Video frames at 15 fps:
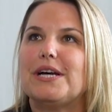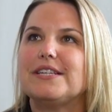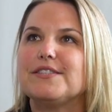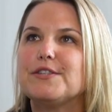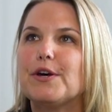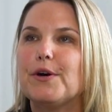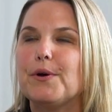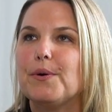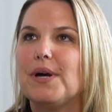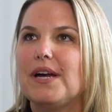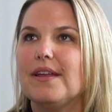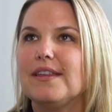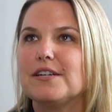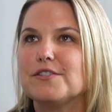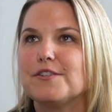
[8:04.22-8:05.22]
So
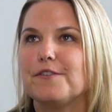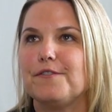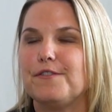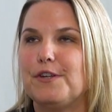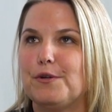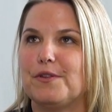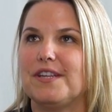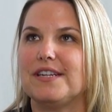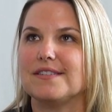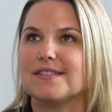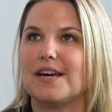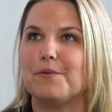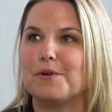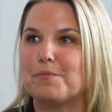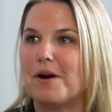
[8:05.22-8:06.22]
there's a few things
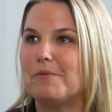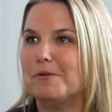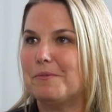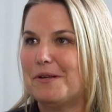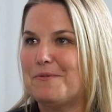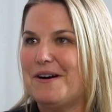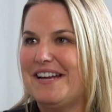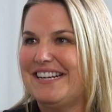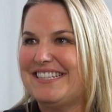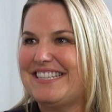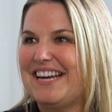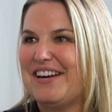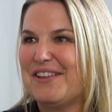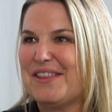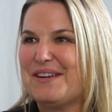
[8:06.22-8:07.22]
I would probably want to
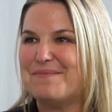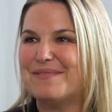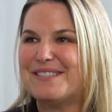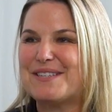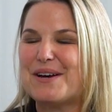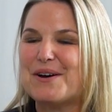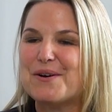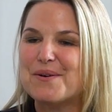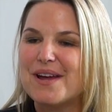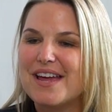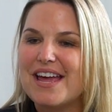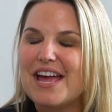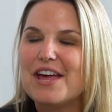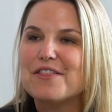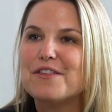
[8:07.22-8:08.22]
tell them. So
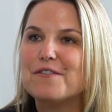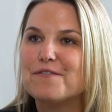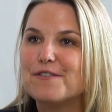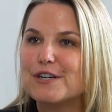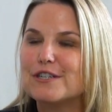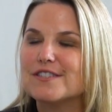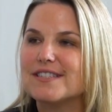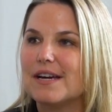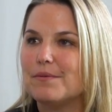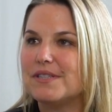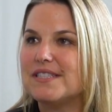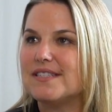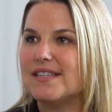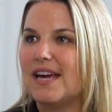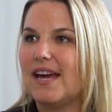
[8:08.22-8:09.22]
the first I
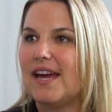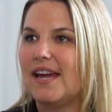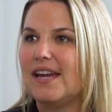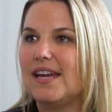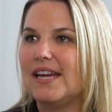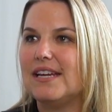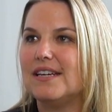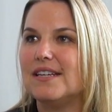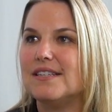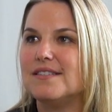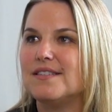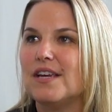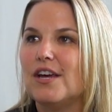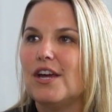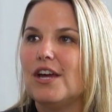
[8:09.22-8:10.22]
would say
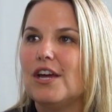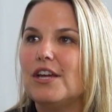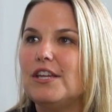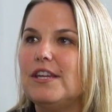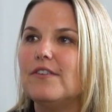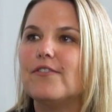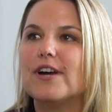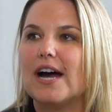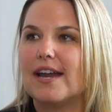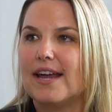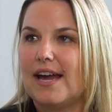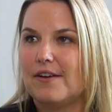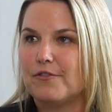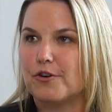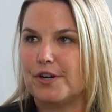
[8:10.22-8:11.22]
is you've got to
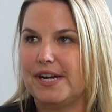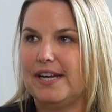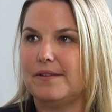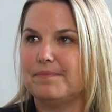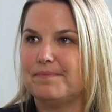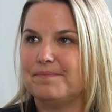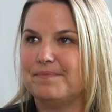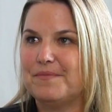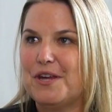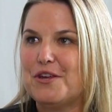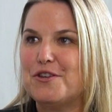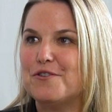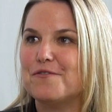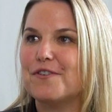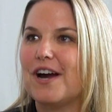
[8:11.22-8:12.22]
have grit.
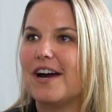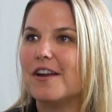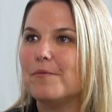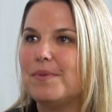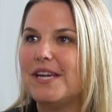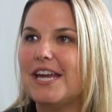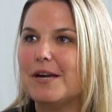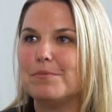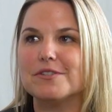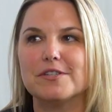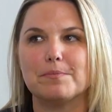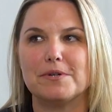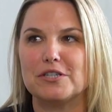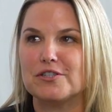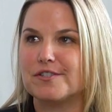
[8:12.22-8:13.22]
You've got to be able
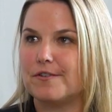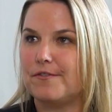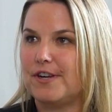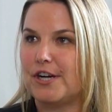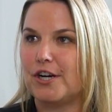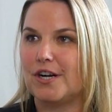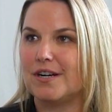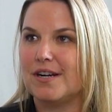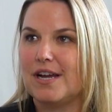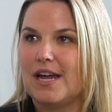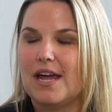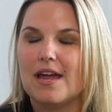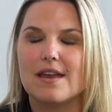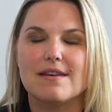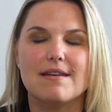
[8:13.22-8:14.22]
to
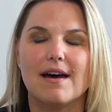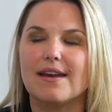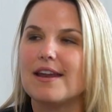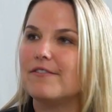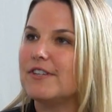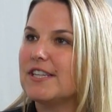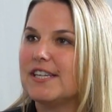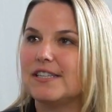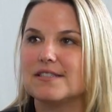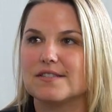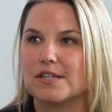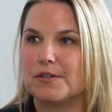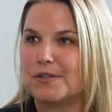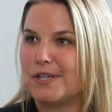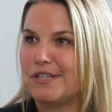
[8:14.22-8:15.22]
persevere. Not everything is
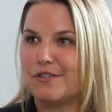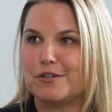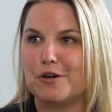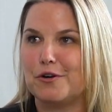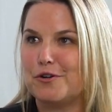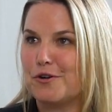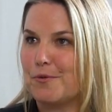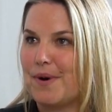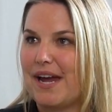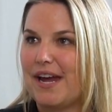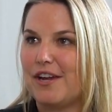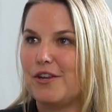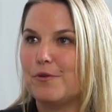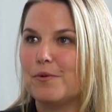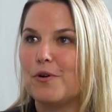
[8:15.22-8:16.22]
going to go your
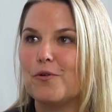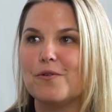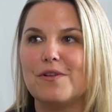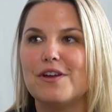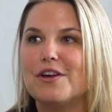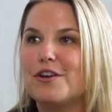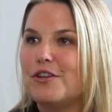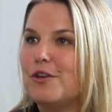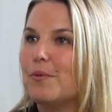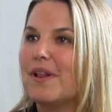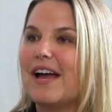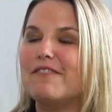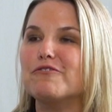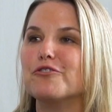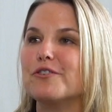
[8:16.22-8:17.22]
way. You will
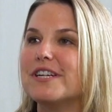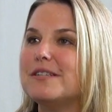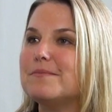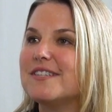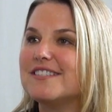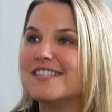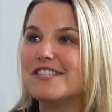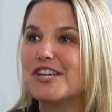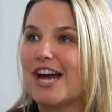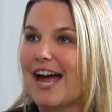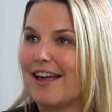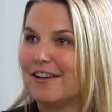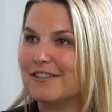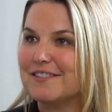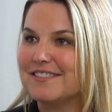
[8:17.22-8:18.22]
have dreams as a
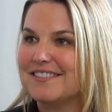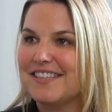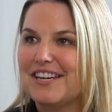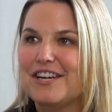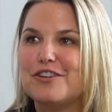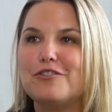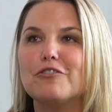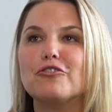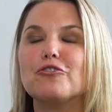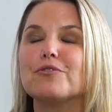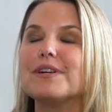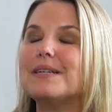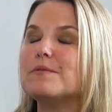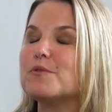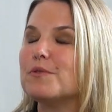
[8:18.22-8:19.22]
child. Your
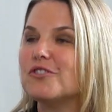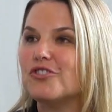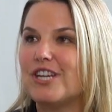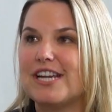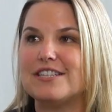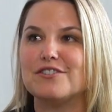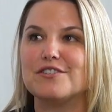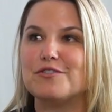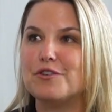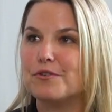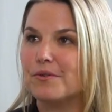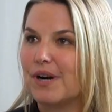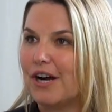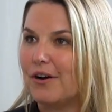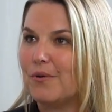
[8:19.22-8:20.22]
dreams will change as you
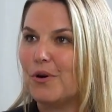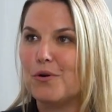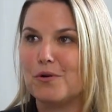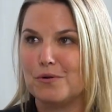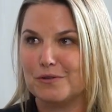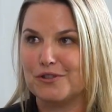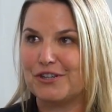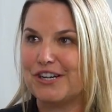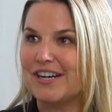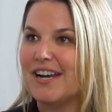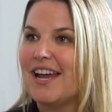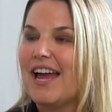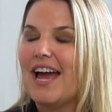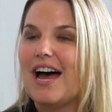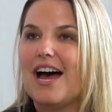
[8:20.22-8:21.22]
grow older,
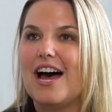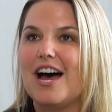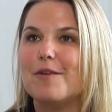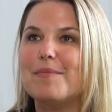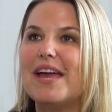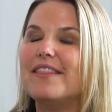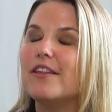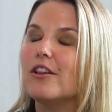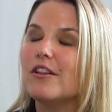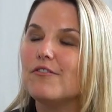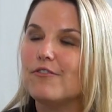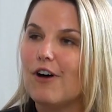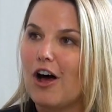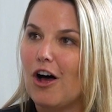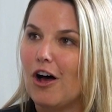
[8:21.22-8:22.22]
and they'll
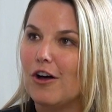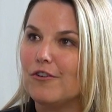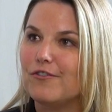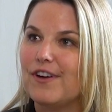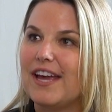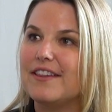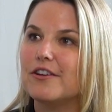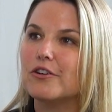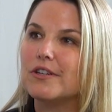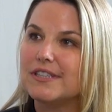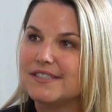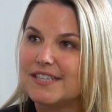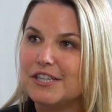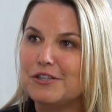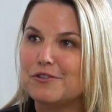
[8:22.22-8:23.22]
evolve, and they'll
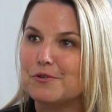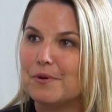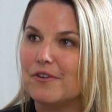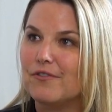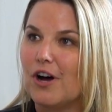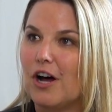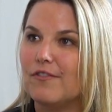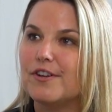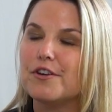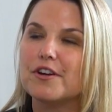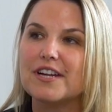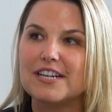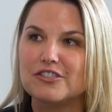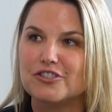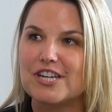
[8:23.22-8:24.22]
continue to evolve, and you're
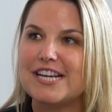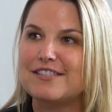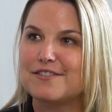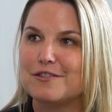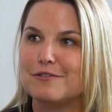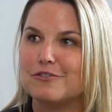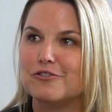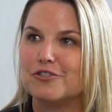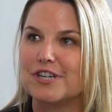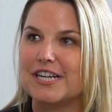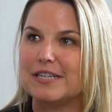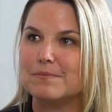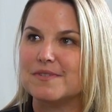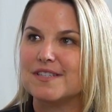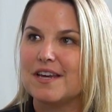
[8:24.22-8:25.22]
going to chase those
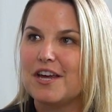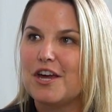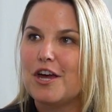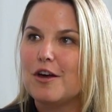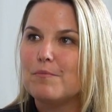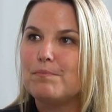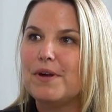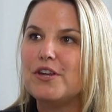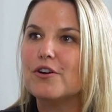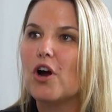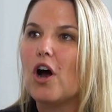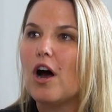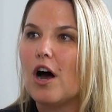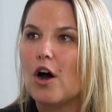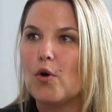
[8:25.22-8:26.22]
dreams. But
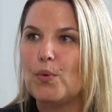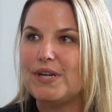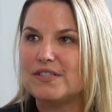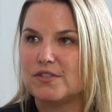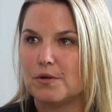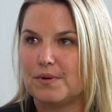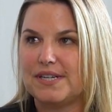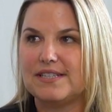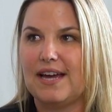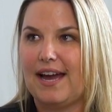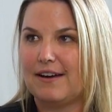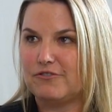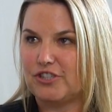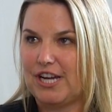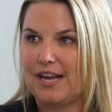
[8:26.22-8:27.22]
you're always going to
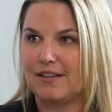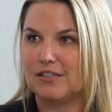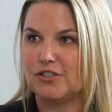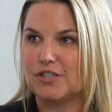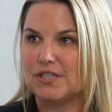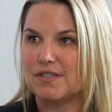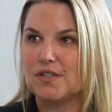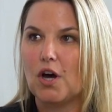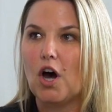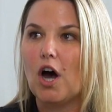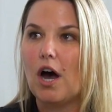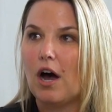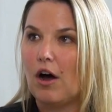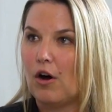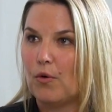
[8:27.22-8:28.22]
have challenges,
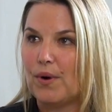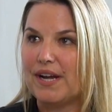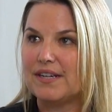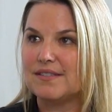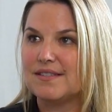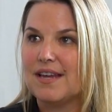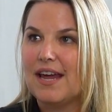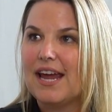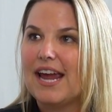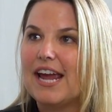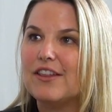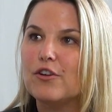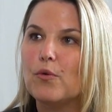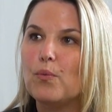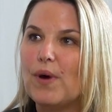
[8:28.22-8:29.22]
always.
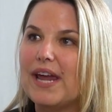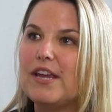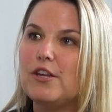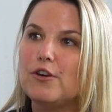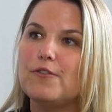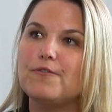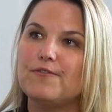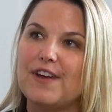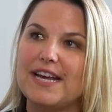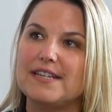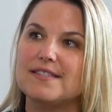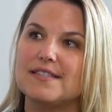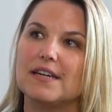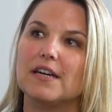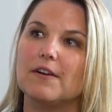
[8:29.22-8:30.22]
And the way you
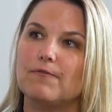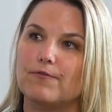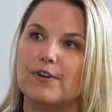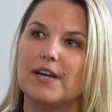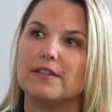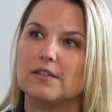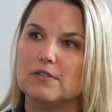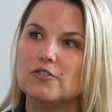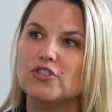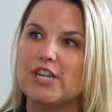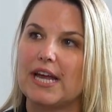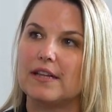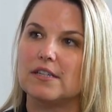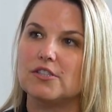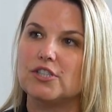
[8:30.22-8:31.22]
face and confront those
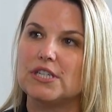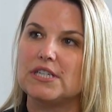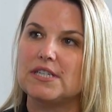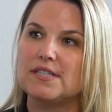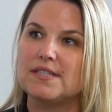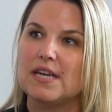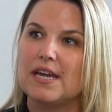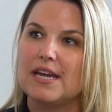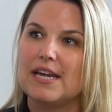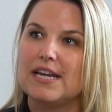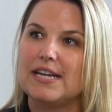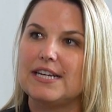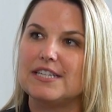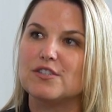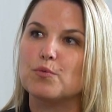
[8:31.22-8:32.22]
challenges
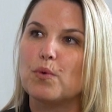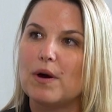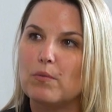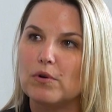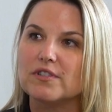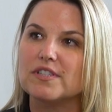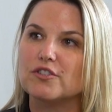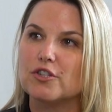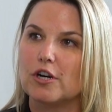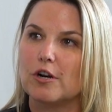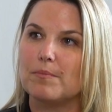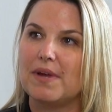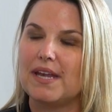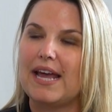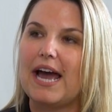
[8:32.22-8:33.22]
is what will
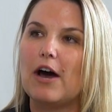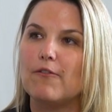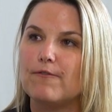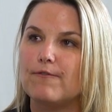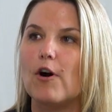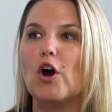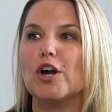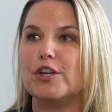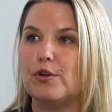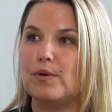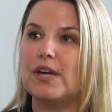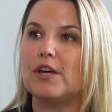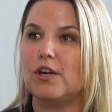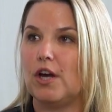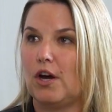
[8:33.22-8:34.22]
determine how far you
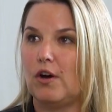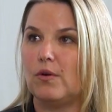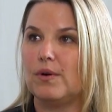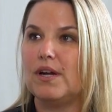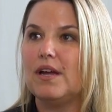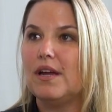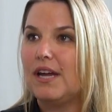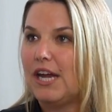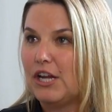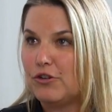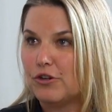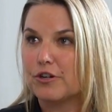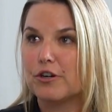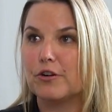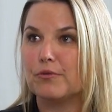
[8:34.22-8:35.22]
can go in
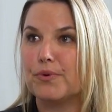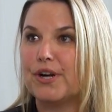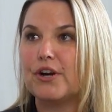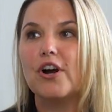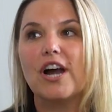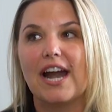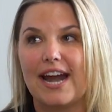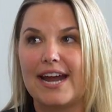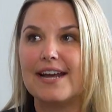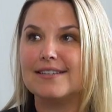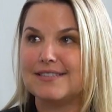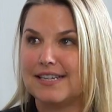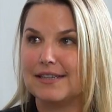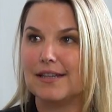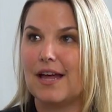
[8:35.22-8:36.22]
your career
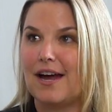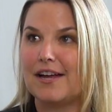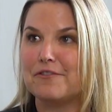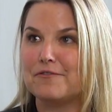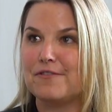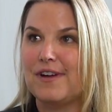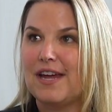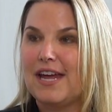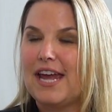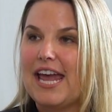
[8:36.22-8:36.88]
and in life.